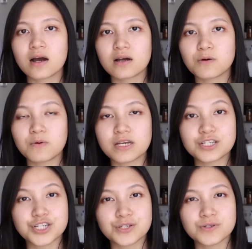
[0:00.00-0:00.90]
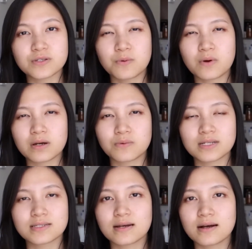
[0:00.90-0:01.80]
I always choose the one
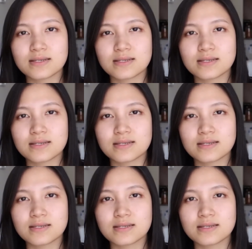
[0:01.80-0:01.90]
with a